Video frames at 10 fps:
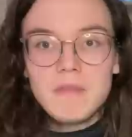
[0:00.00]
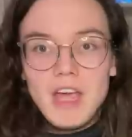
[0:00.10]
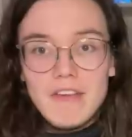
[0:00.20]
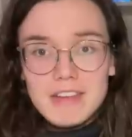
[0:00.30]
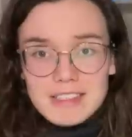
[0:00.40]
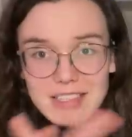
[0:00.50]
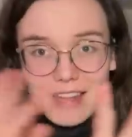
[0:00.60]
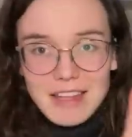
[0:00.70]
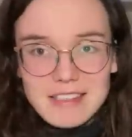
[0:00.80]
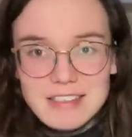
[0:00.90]
Having
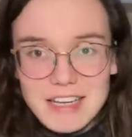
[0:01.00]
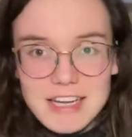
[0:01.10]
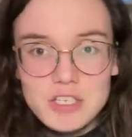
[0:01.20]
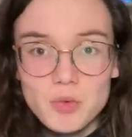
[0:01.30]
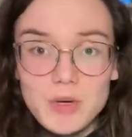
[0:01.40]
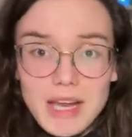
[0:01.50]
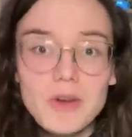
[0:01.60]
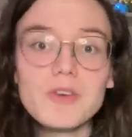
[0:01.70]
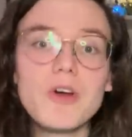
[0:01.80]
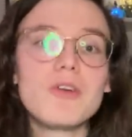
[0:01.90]
set that stage, we
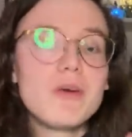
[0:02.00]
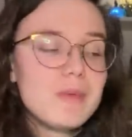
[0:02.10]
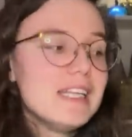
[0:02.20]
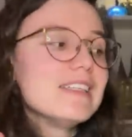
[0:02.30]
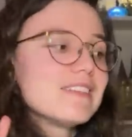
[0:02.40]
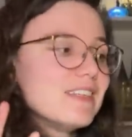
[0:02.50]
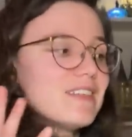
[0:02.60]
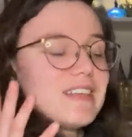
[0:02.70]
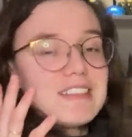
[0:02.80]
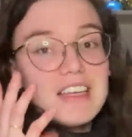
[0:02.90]
now know that we need to see
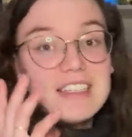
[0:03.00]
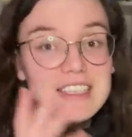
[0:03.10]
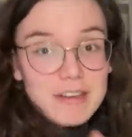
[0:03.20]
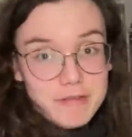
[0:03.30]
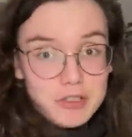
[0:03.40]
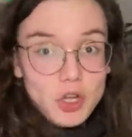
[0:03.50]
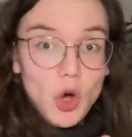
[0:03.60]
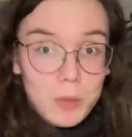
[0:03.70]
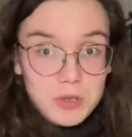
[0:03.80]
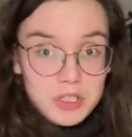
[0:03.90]
this as a different
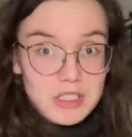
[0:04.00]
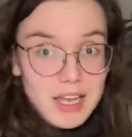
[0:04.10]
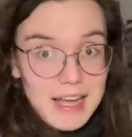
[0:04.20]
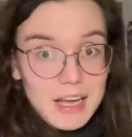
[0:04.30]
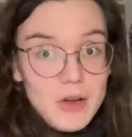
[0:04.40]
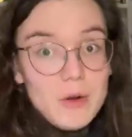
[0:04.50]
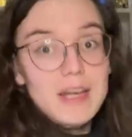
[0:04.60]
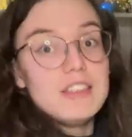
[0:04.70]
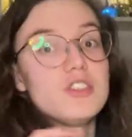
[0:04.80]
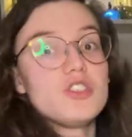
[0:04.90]
option to LEGO.
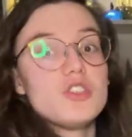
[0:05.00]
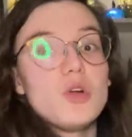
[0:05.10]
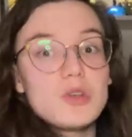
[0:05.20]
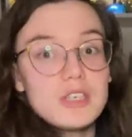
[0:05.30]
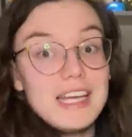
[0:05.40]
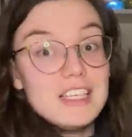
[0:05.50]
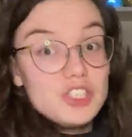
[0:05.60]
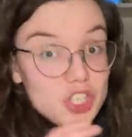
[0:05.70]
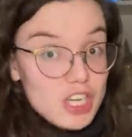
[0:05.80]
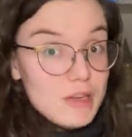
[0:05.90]
It's just not a
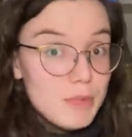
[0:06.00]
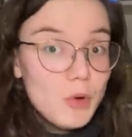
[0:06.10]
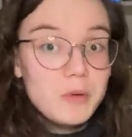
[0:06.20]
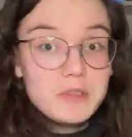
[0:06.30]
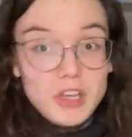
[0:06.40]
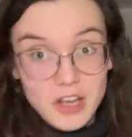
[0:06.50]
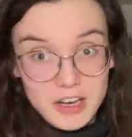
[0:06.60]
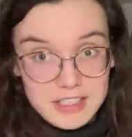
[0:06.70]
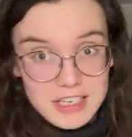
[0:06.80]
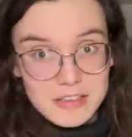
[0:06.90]
cheap
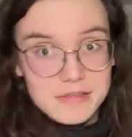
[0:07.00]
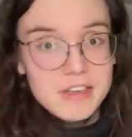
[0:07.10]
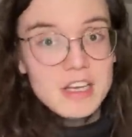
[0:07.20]
alternative.